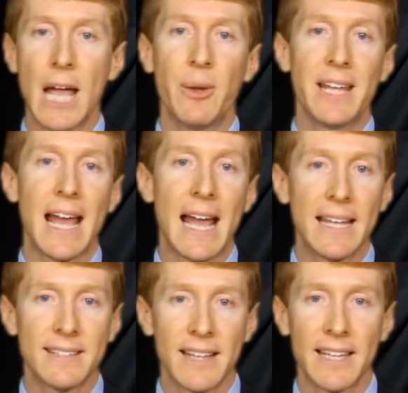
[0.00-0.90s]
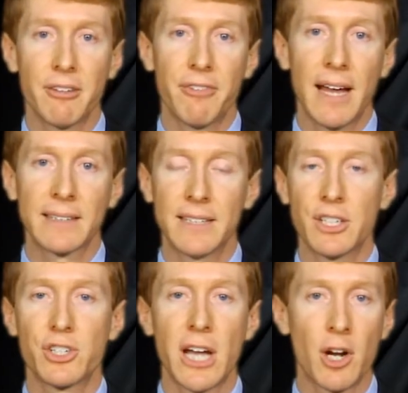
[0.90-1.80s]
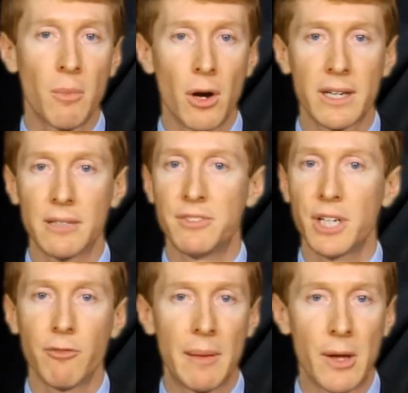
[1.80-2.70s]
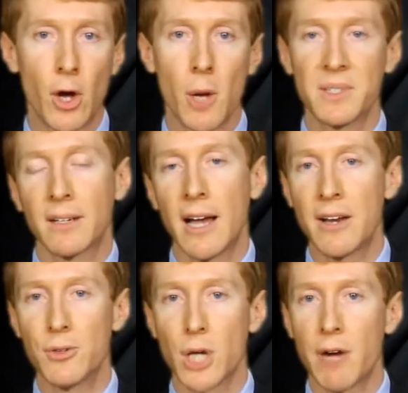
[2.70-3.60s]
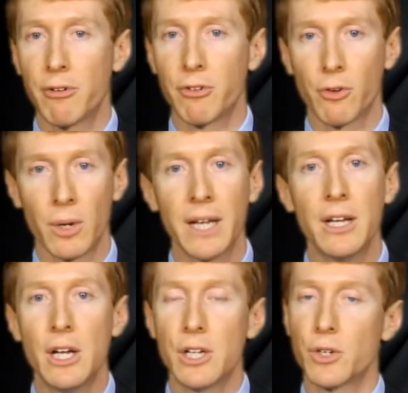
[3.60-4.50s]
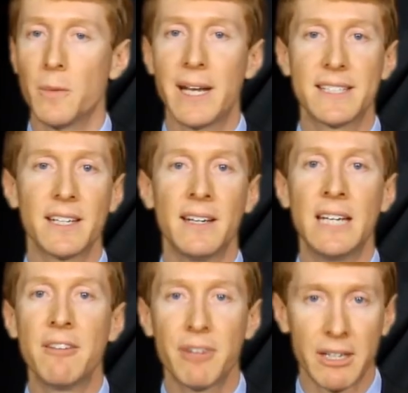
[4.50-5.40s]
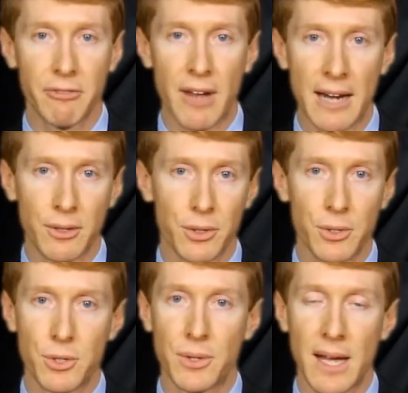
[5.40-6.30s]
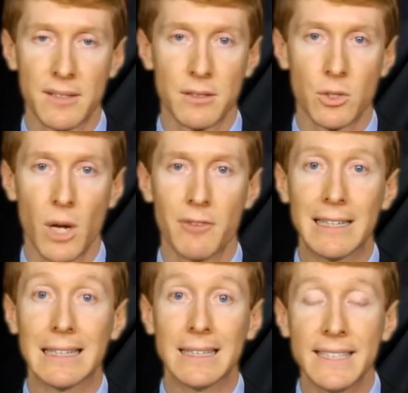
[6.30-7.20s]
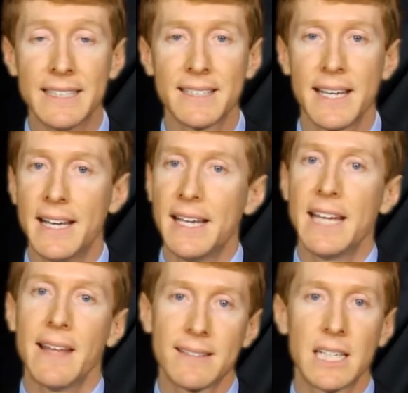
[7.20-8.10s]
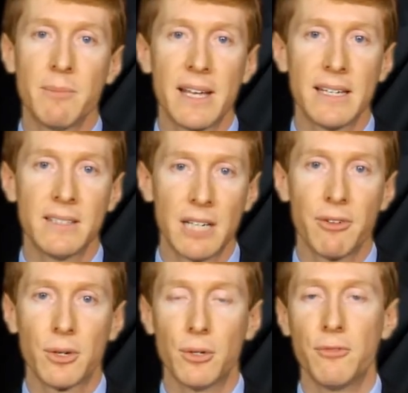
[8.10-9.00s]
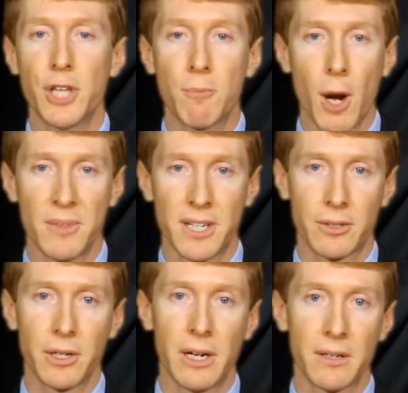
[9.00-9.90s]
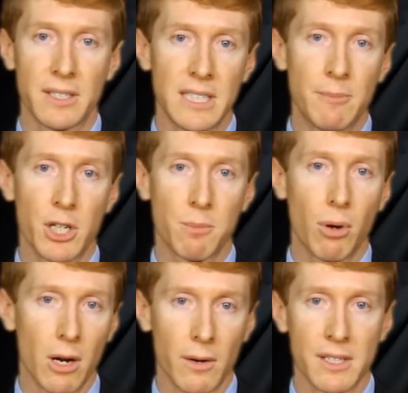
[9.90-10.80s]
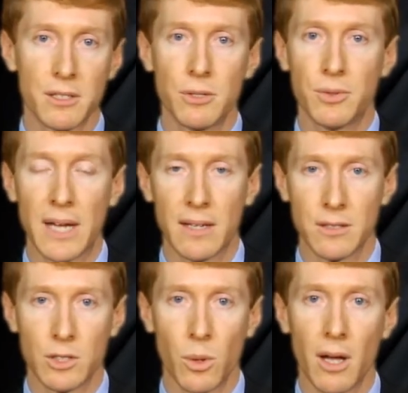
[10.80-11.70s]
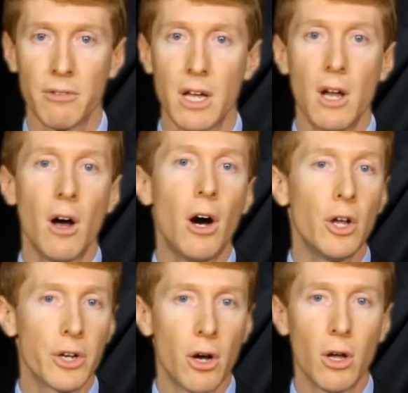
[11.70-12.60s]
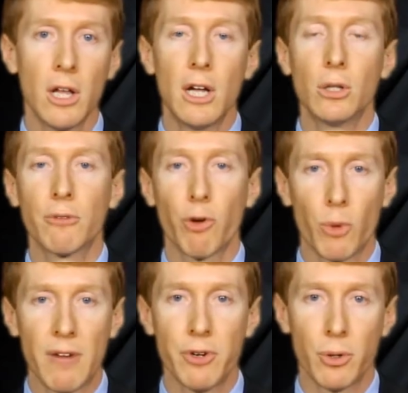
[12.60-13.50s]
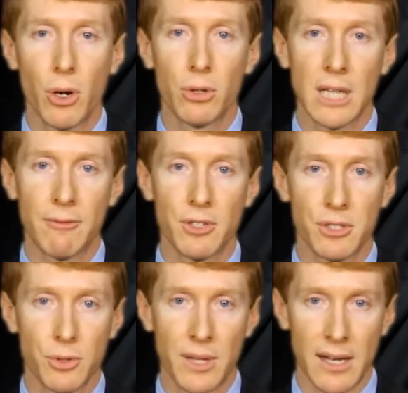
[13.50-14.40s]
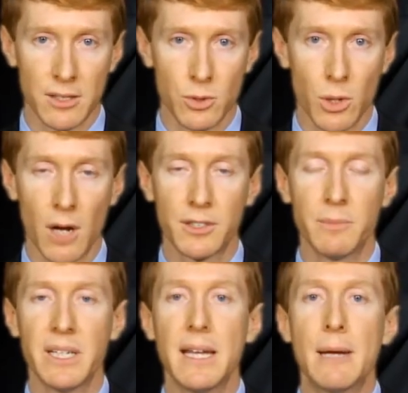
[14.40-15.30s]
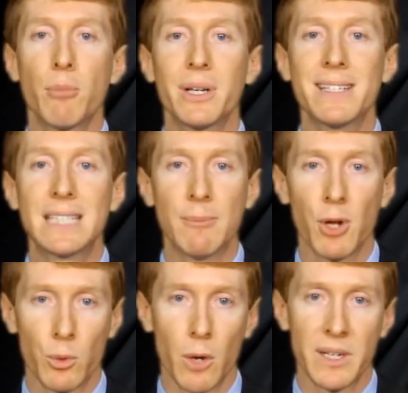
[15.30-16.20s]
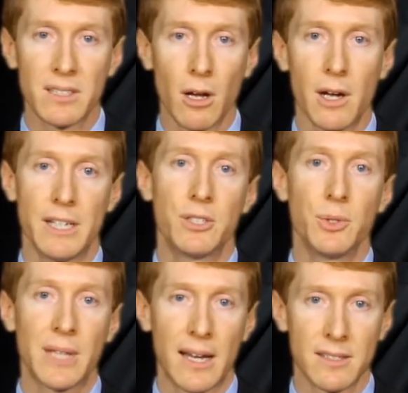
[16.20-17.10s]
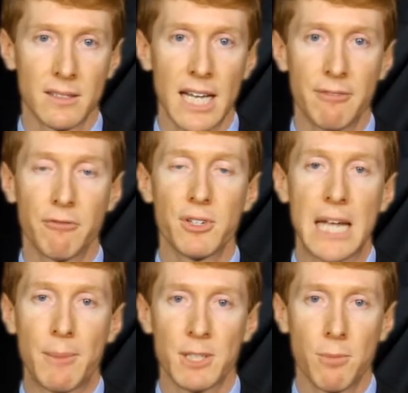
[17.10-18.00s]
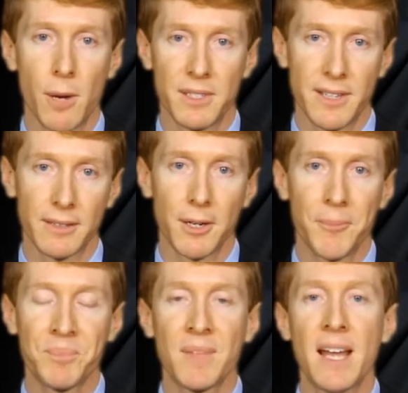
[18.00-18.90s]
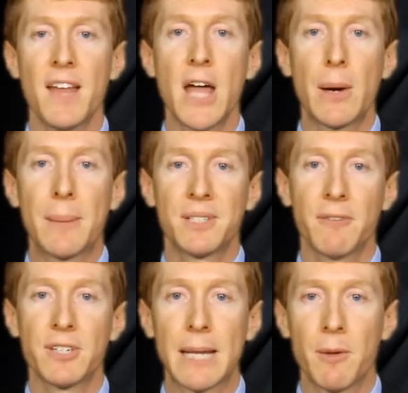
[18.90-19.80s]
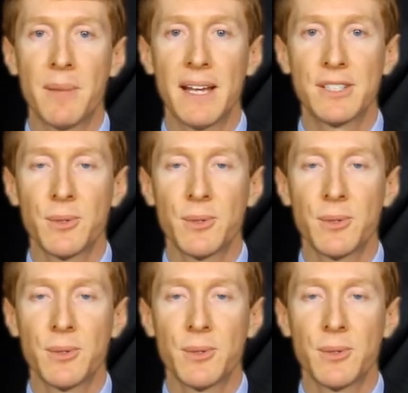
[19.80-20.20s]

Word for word: And when you add to that the fact that the shadow market of single family homes and condos offered for rent should remain a significant factor through 2012 at least, and that's going to make it difficult for the apartment sector here to see much progress in 2012. All in all, look for revenue growth levels in 2012 to be pretty similar to what we saw in 2011 for Tampa's apartment sector. And that wraps us up for Tampa Bay.